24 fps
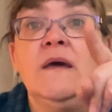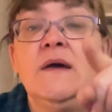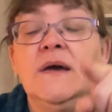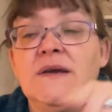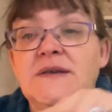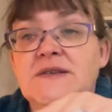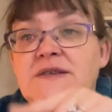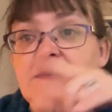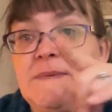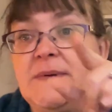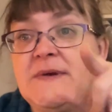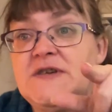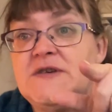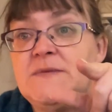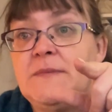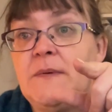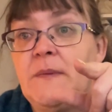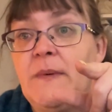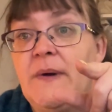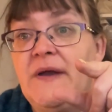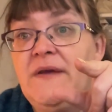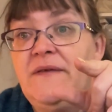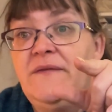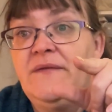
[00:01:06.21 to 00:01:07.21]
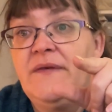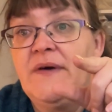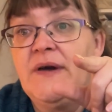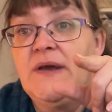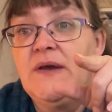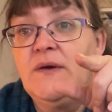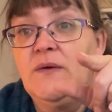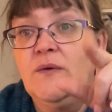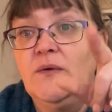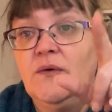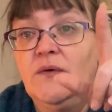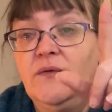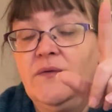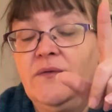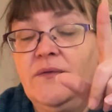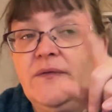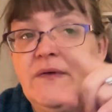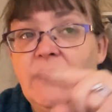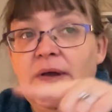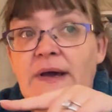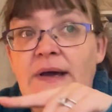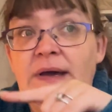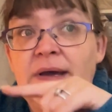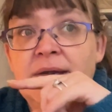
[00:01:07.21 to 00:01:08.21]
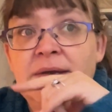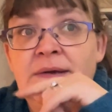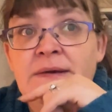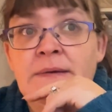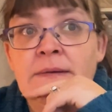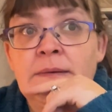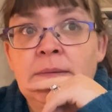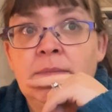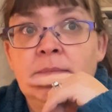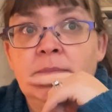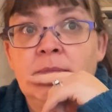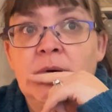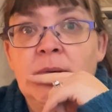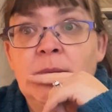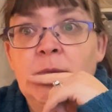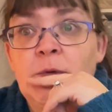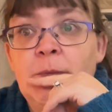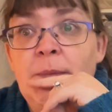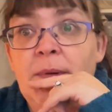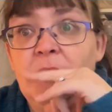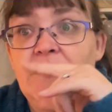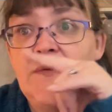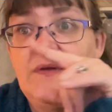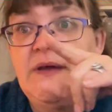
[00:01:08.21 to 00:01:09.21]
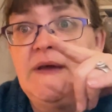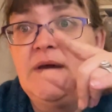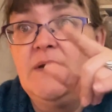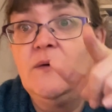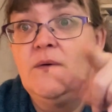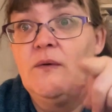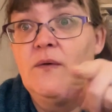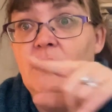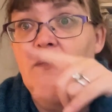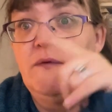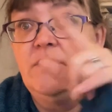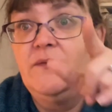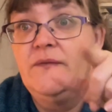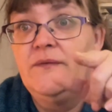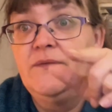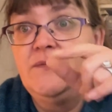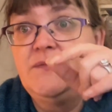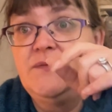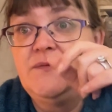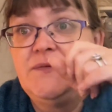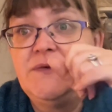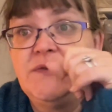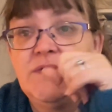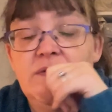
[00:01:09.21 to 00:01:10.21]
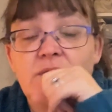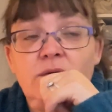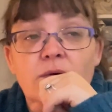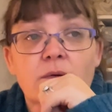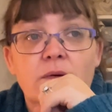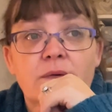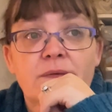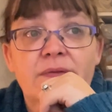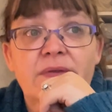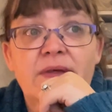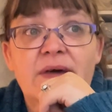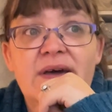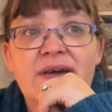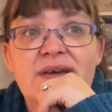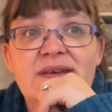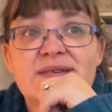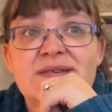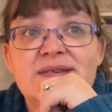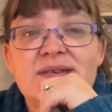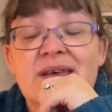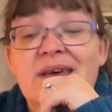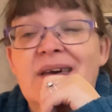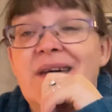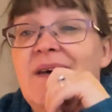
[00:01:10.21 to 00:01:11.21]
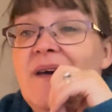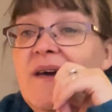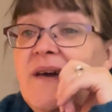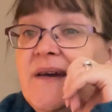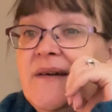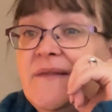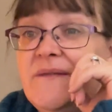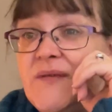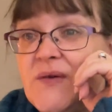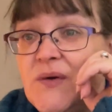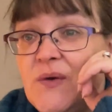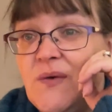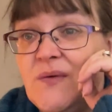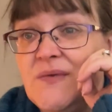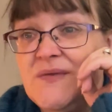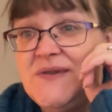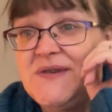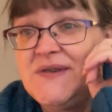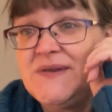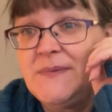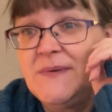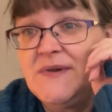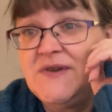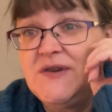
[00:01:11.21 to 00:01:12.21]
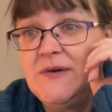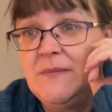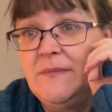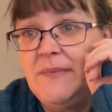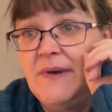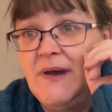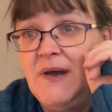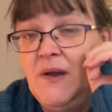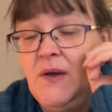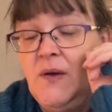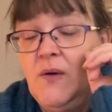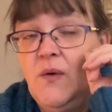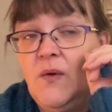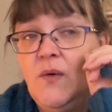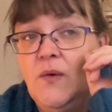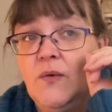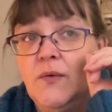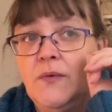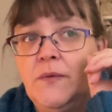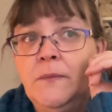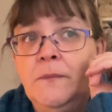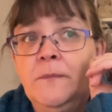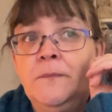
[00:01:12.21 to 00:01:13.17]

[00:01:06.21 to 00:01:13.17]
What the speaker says: I'd switched my Wi-Fi off and my mobile data off to record this. Forgot to switch it back on.